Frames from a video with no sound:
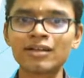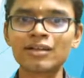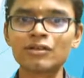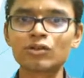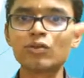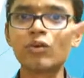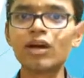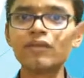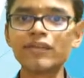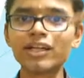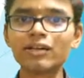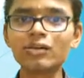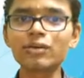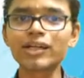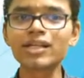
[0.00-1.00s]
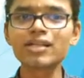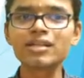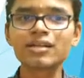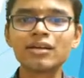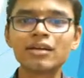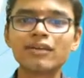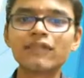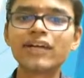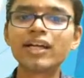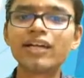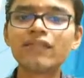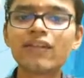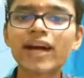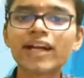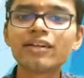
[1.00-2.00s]
So what we do is we
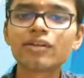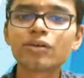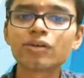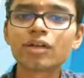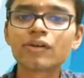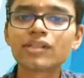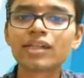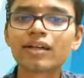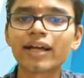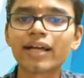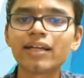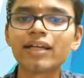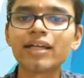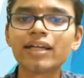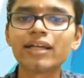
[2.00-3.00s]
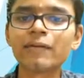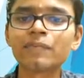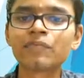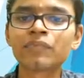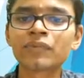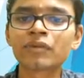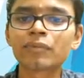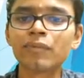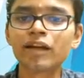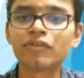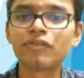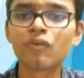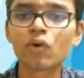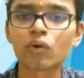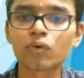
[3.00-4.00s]
divide 2019 by
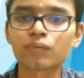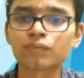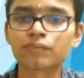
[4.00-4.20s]
4.